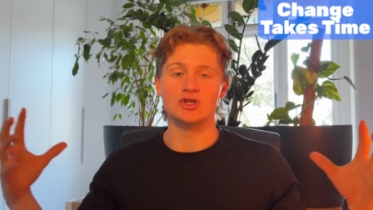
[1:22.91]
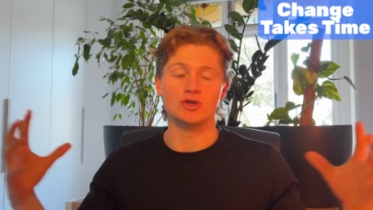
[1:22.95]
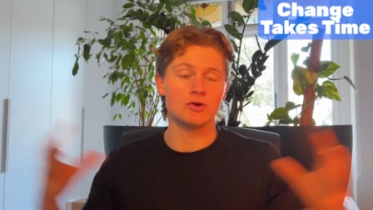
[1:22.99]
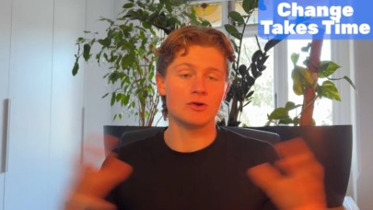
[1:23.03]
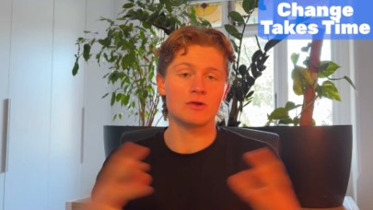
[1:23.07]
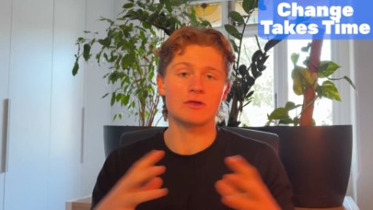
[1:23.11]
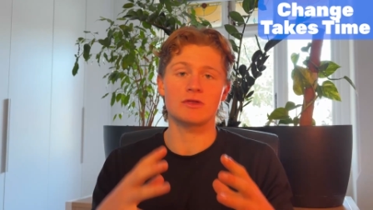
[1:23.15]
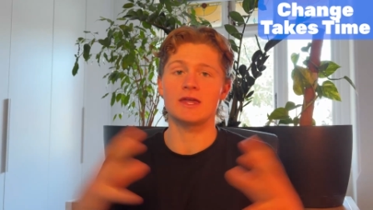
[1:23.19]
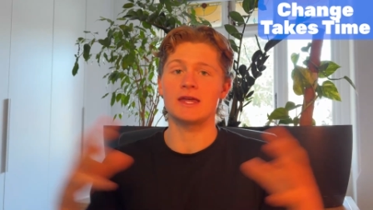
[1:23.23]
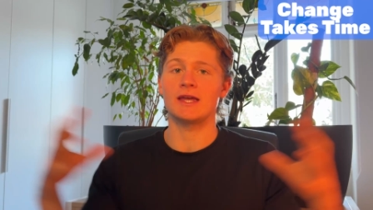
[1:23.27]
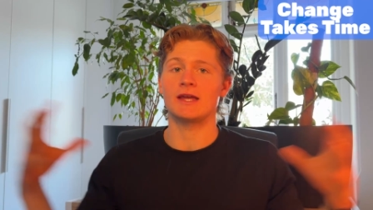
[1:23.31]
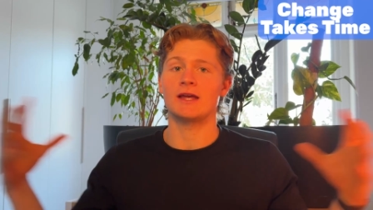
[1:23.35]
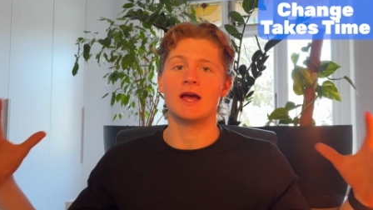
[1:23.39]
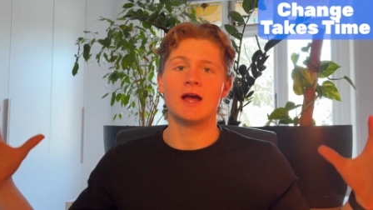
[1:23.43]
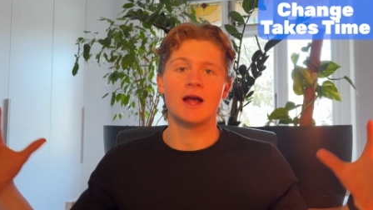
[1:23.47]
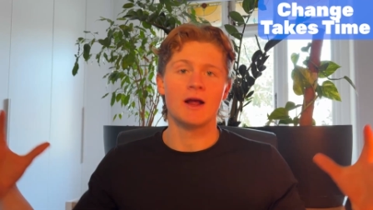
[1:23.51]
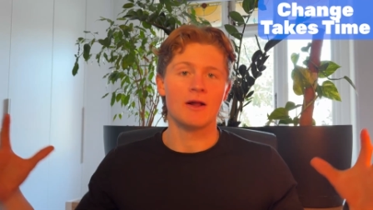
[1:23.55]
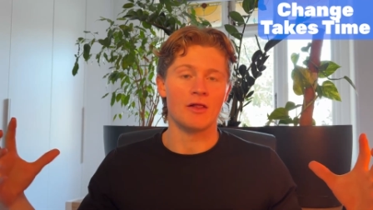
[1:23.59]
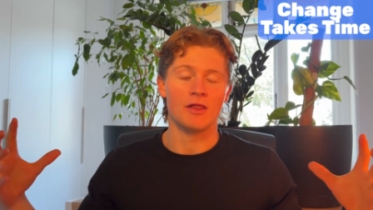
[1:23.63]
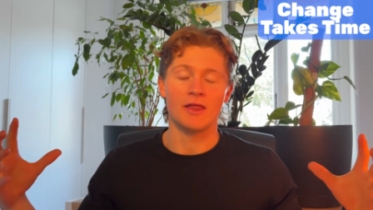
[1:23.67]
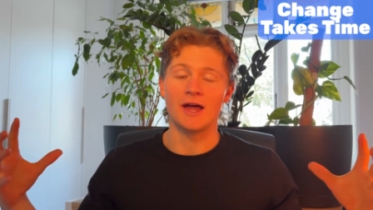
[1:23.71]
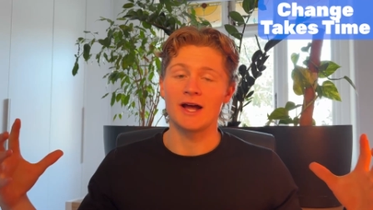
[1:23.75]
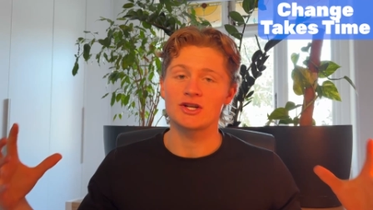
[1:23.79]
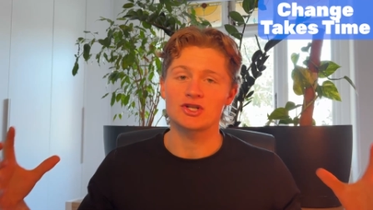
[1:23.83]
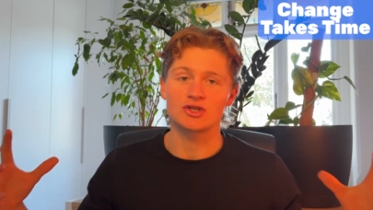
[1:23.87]
you think
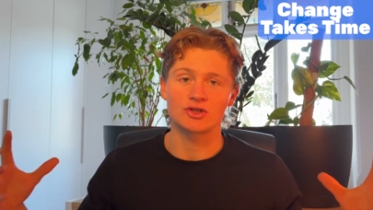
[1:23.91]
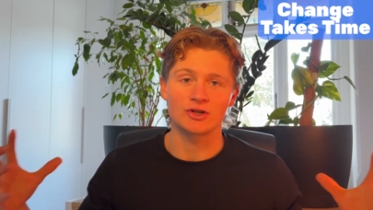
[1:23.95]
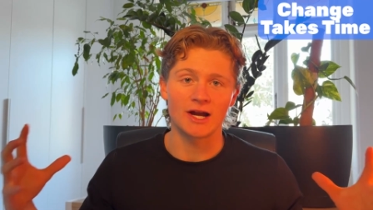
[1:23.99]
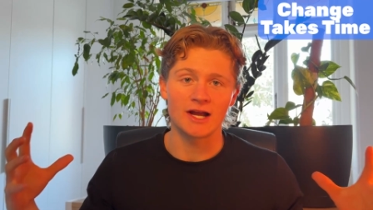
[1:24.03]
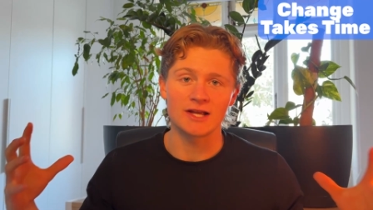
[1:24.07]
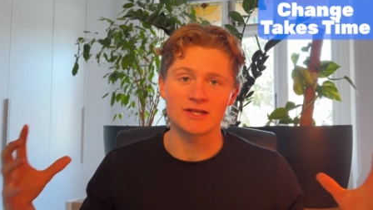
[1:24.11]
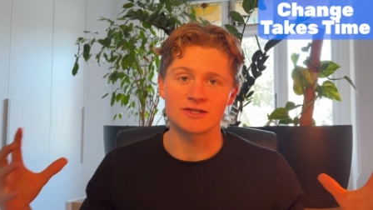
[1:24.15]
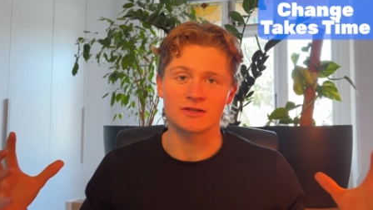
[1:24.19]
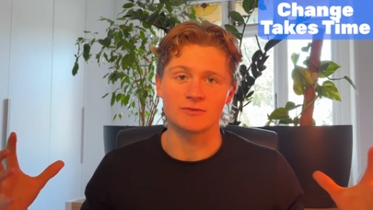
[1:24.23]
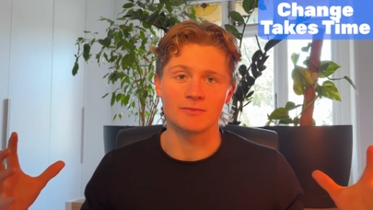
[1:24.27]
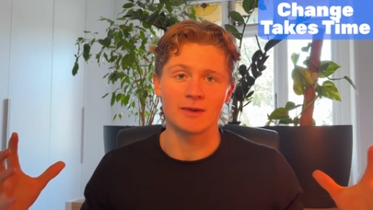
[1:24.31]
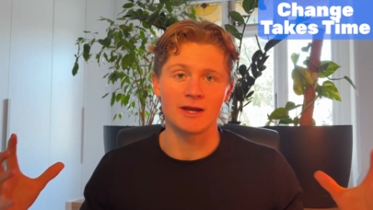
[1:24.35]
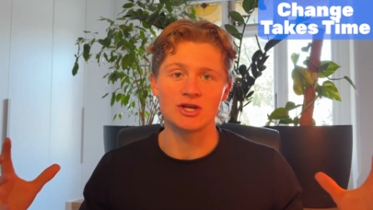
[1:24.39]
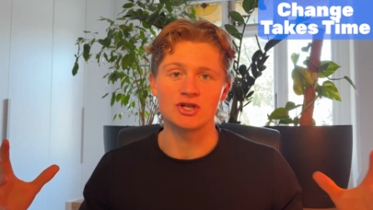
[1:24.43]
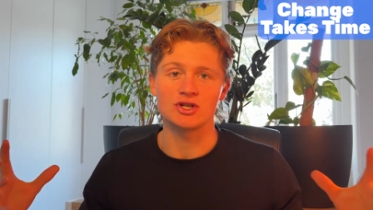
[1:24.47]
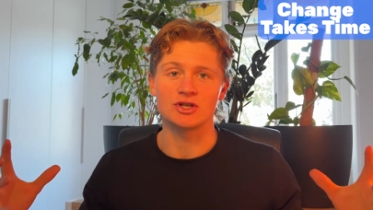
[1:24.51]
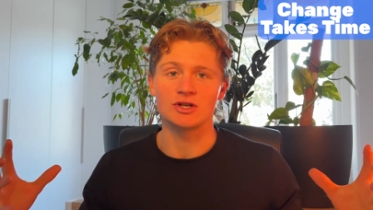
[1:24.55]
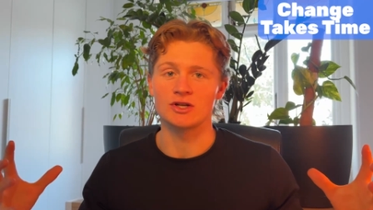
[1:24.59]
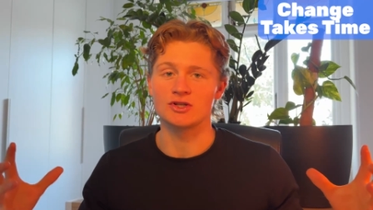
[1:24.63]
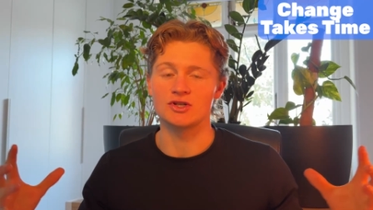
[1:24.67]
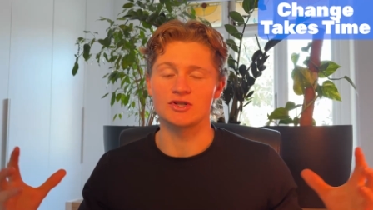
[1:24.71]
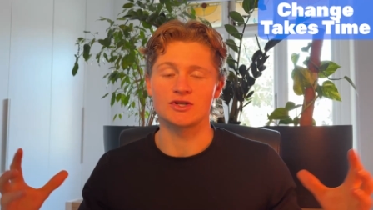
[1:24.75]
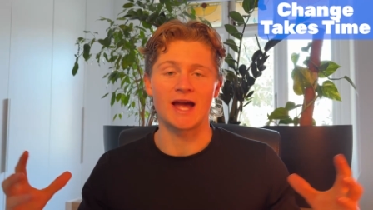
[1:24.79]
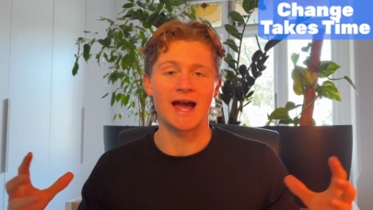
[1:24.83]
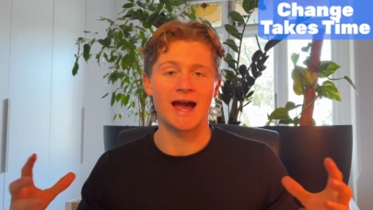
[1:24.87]
that transformation
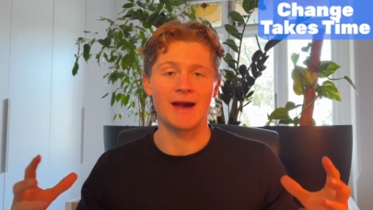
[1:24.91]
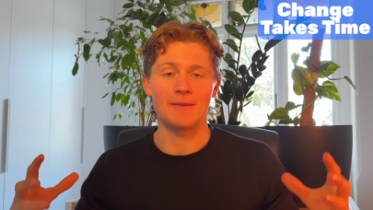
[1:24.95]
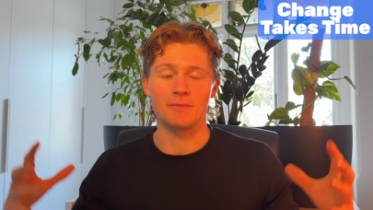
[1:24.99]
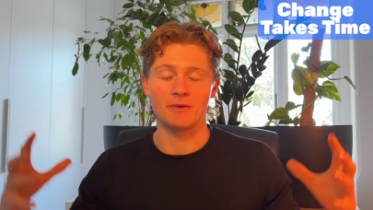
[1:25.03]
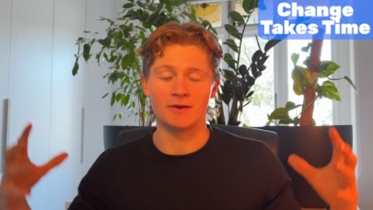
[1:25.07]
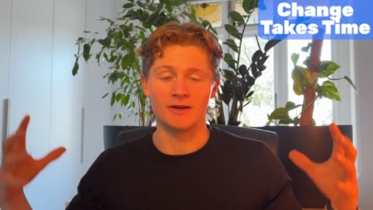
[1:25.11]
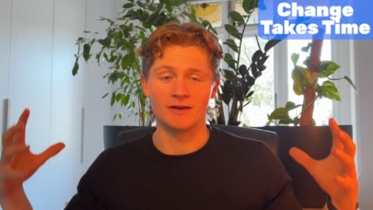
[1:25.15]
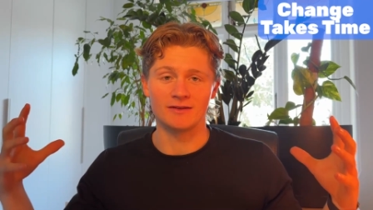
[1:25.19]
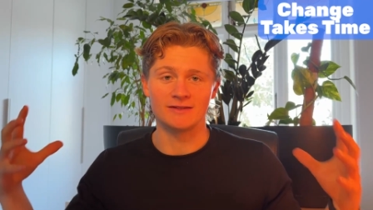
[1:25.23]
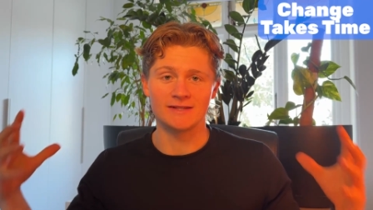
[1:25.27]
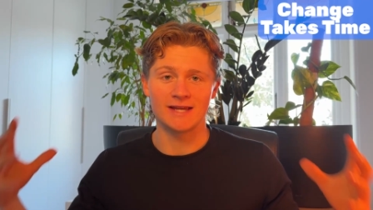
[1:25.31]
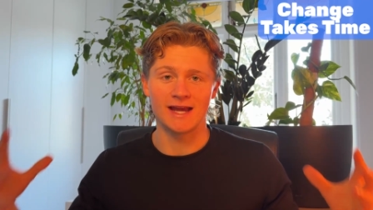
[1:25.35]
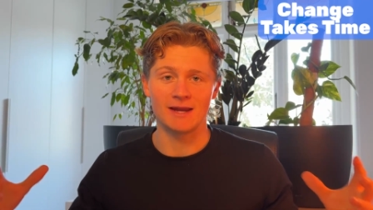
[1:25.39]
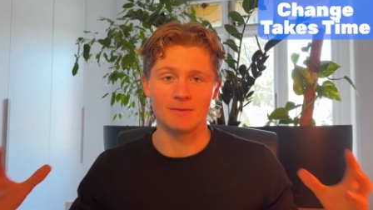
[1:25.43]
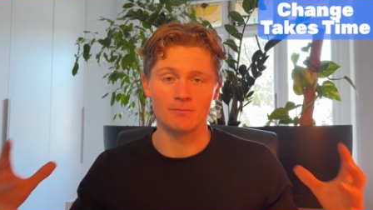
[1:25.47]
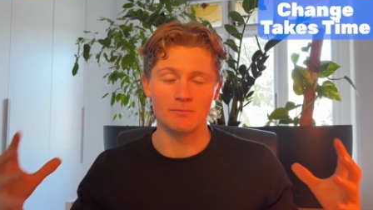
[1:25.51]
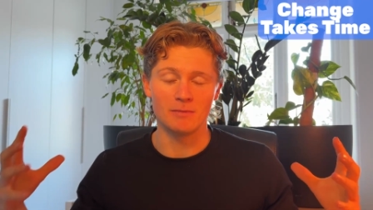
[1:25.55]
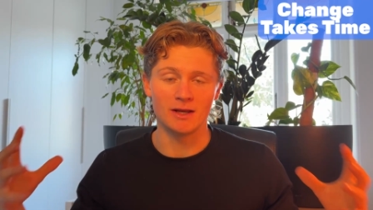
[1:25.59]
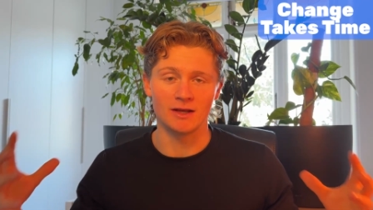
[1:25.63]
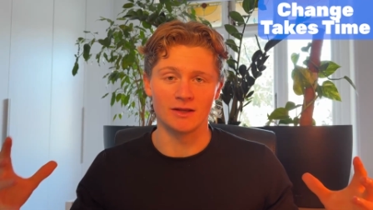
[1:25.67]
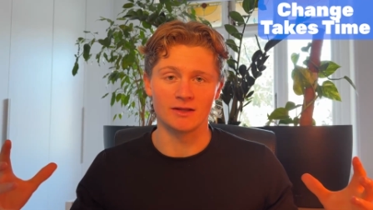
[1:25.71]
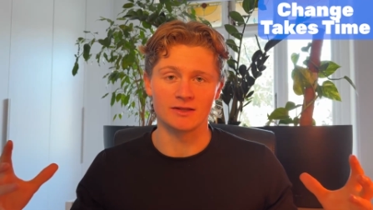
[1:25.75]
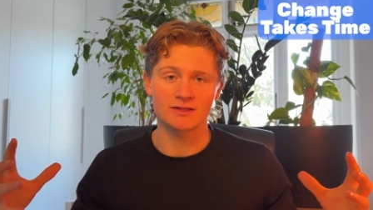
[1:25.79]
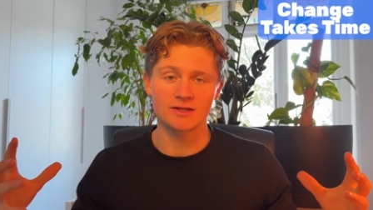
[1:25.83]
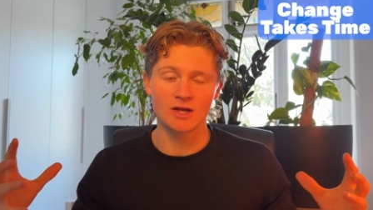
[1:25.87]
had just happened in 10
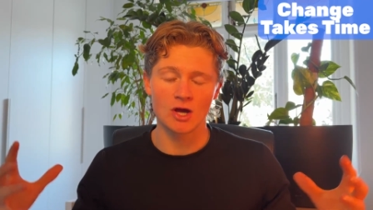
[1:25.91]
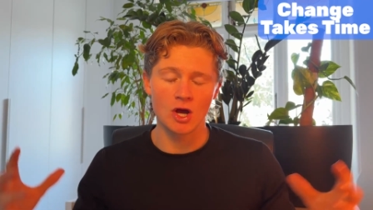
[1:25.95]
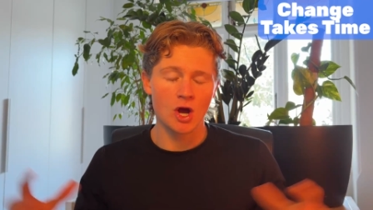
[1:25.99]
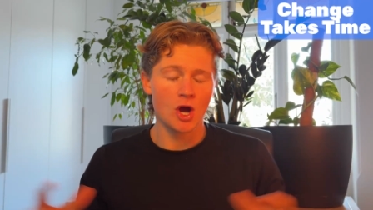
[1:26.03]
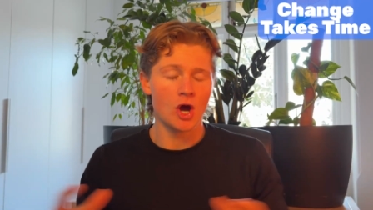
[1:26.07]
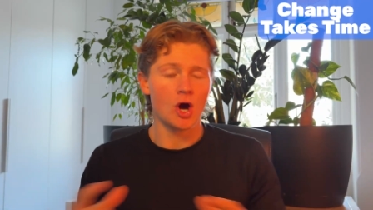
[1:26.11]
minutes.